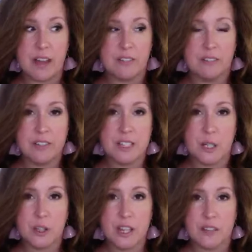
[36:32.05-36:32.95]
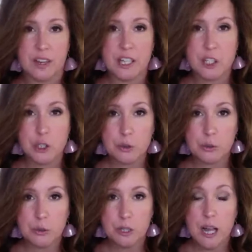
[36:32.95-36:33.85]
every single thing that I
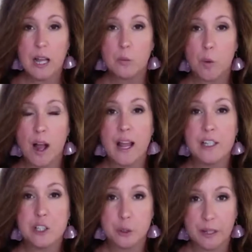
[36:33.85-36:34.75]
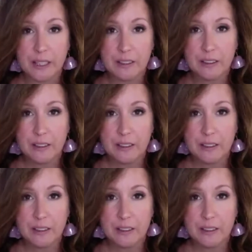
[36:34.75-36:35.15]
do and why I do it.